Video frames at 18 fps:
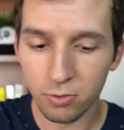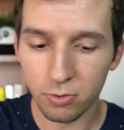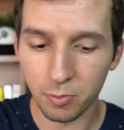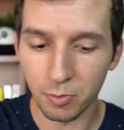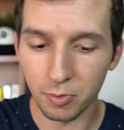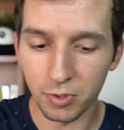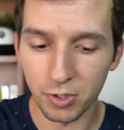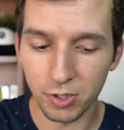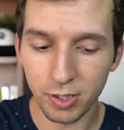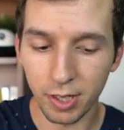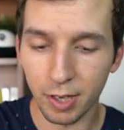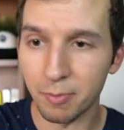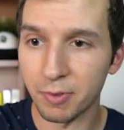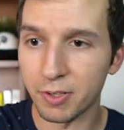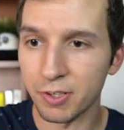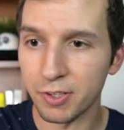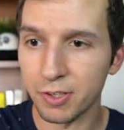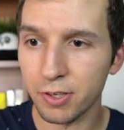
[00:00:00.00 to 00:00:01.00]
I'm gonna just type
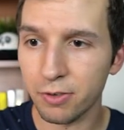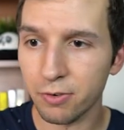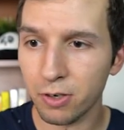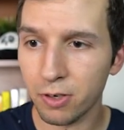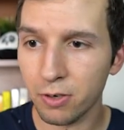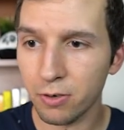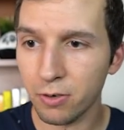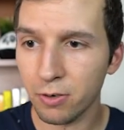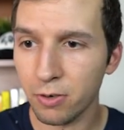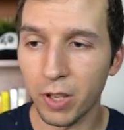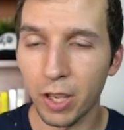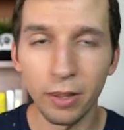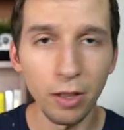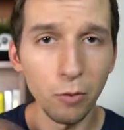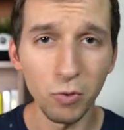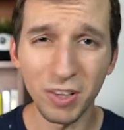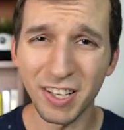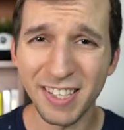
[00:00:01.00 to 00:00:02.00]
in zero. And
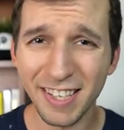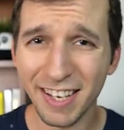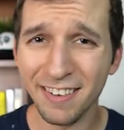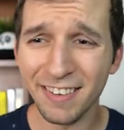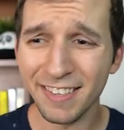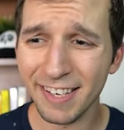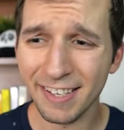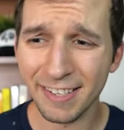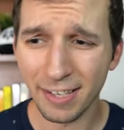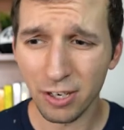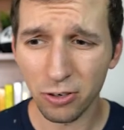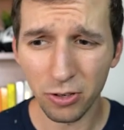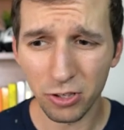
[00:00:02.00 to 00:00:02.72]
then when the scale's at zero,